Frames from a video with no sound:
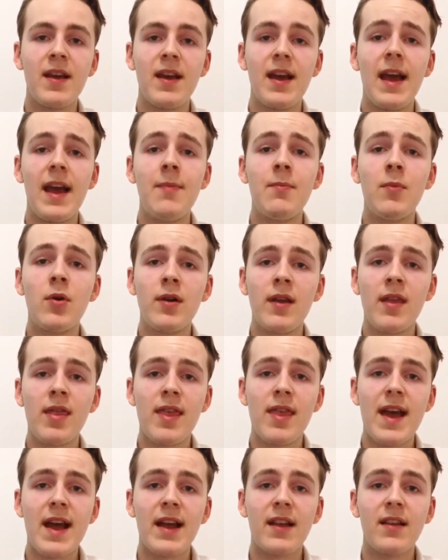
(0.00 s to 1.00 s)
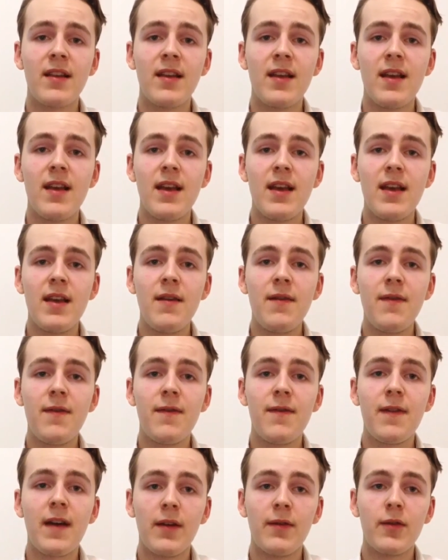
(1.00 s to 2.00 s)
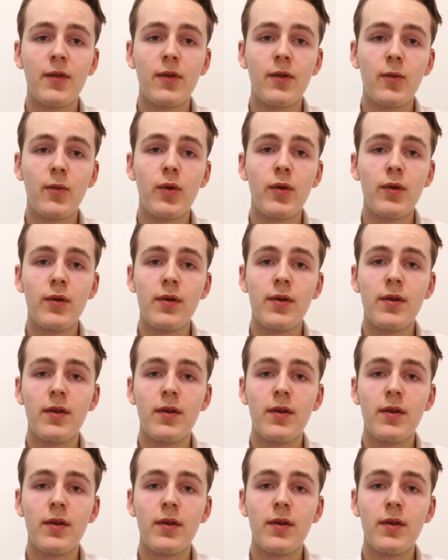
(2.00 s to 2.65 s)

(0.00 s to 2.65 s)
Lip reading: And more than that, if afterward